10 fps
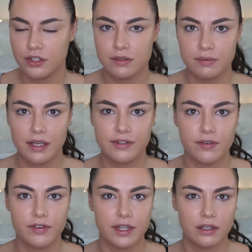It just gives
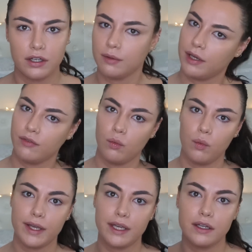everything like a bit of a
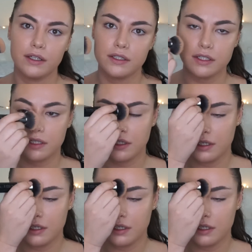weird